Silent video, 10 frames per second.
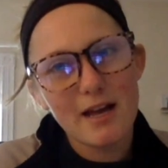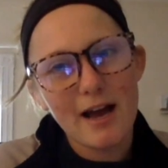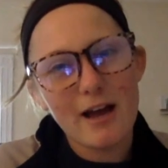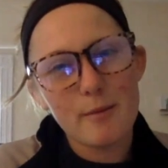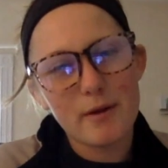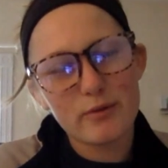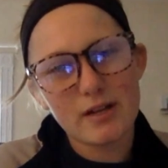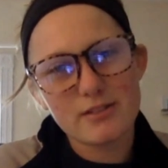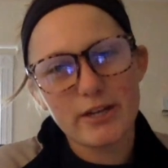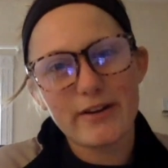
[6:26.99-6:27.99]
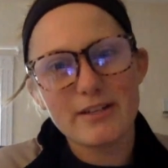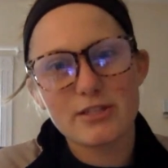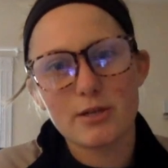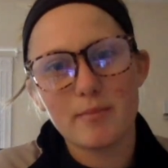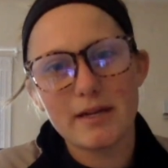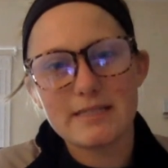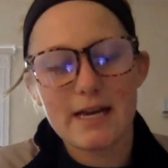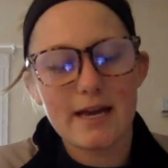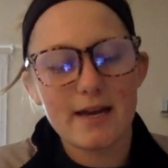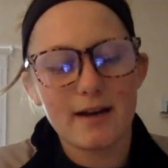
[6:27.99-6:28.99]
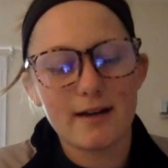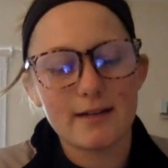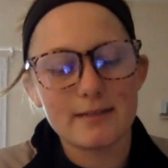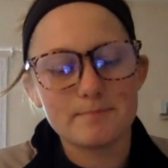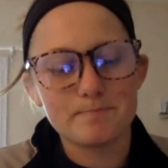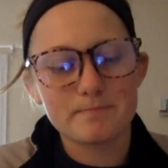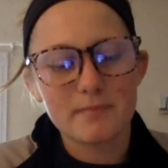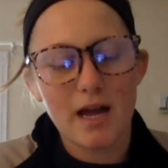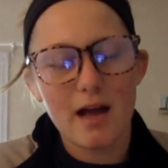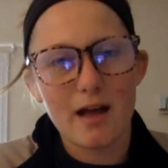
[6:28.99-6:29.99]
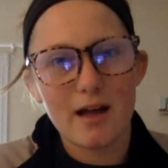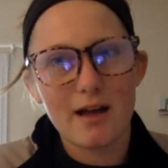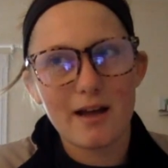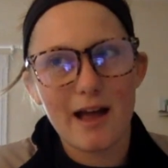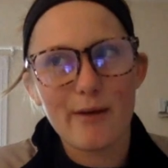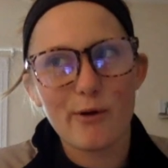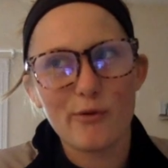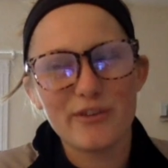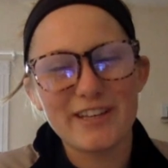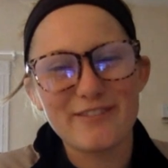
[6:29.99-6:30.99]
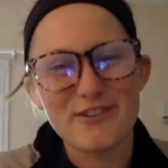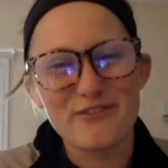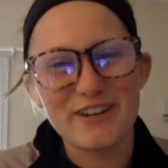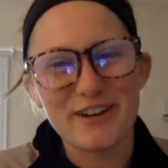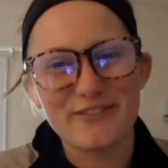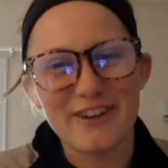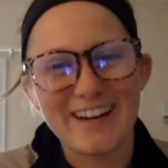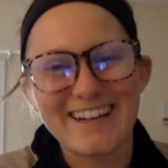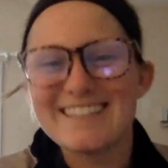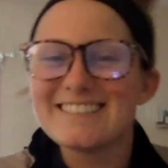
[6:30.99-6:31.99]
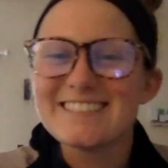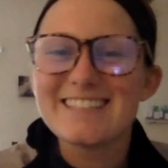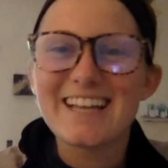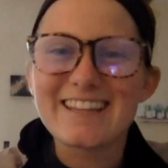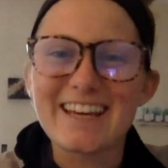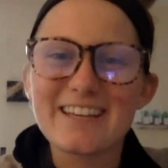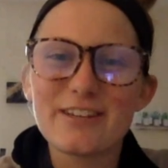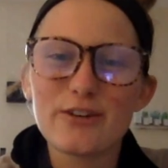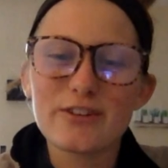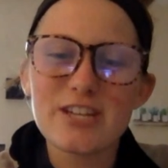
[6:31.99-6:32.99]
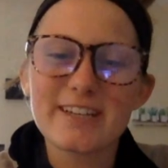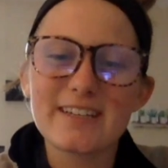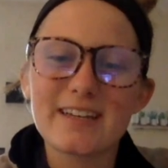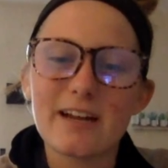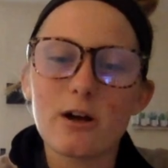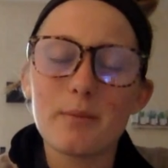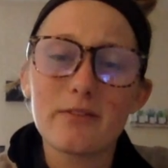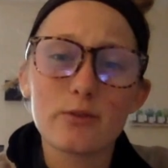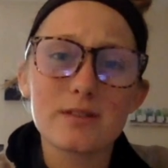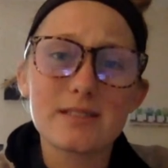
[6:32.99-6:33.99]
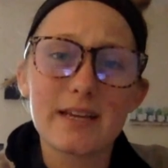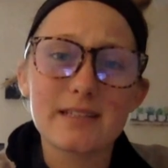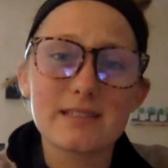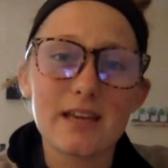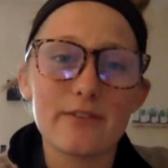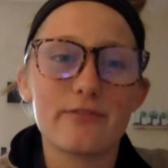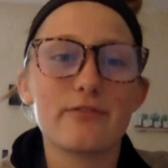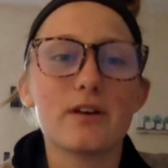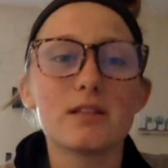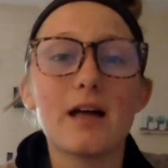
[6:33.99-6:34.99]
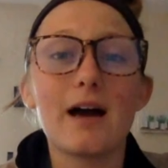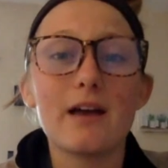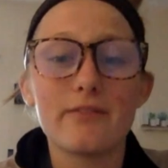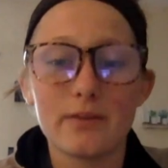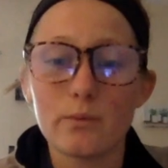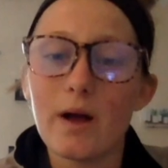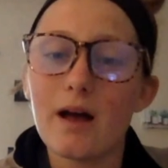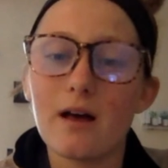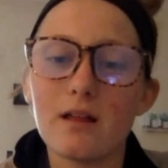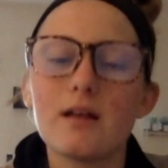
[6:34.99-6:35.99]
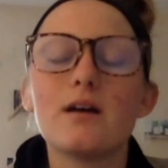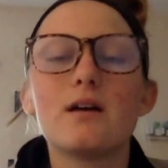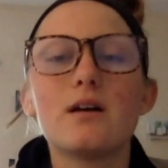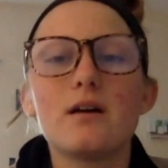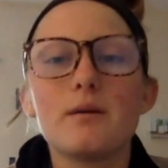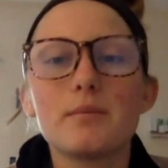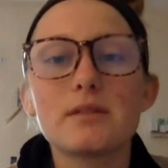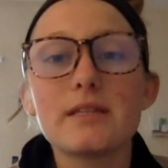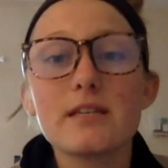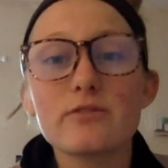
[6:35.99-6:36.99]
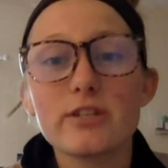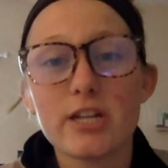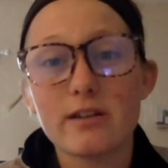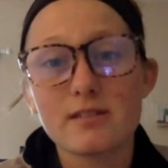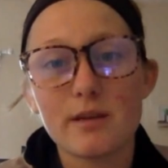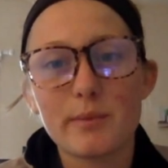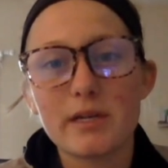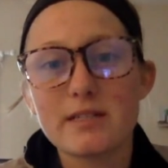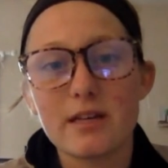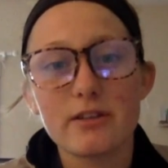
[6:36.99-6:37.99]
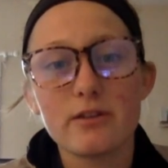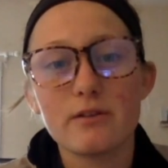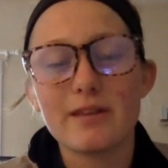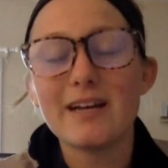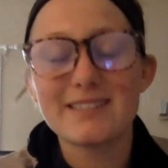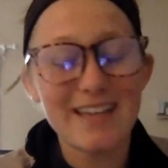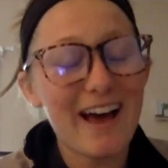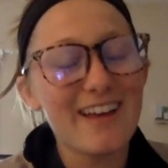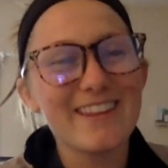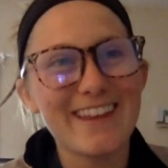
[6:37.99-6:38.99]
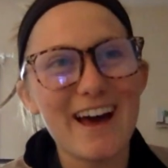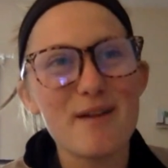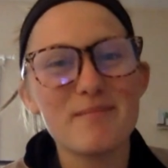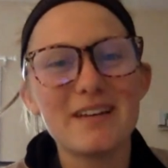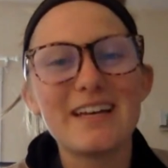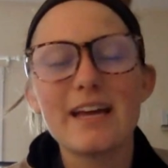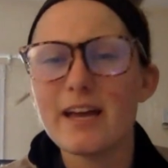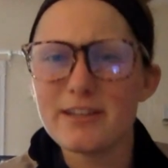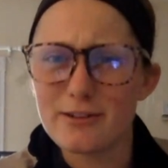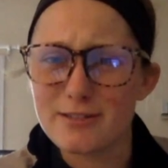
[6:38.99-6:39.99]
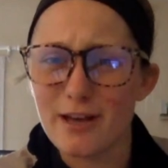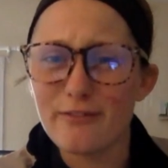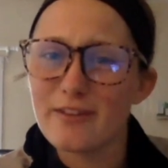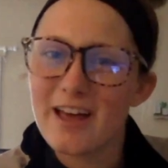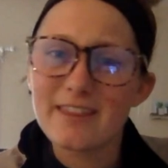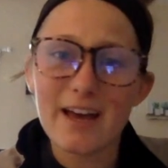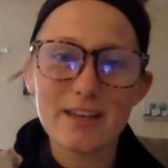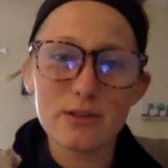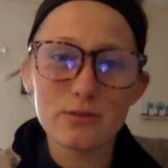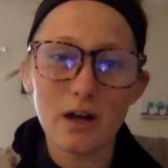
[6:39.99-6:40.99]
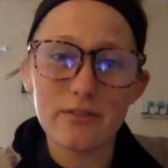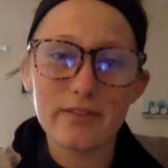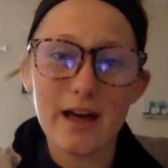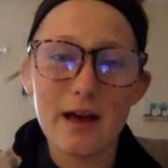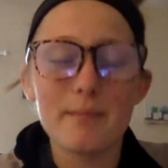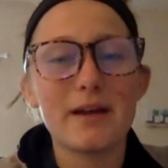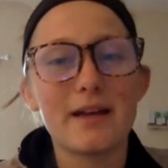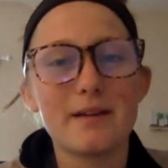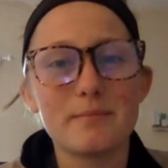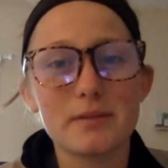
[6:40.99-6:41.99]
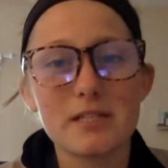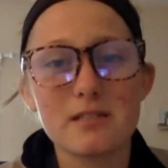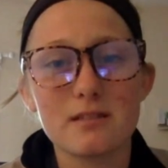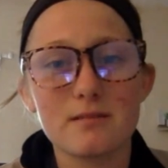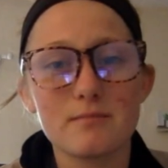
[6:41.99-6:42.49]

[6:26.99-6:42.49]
I hope everyone has a great rest of their Monday. I will hopefully give you a video on Friday. Thank you for checking in. I hope everyone's staying safe, alive, and well. Please reach out to someone and tell them and yourself that you love them, and please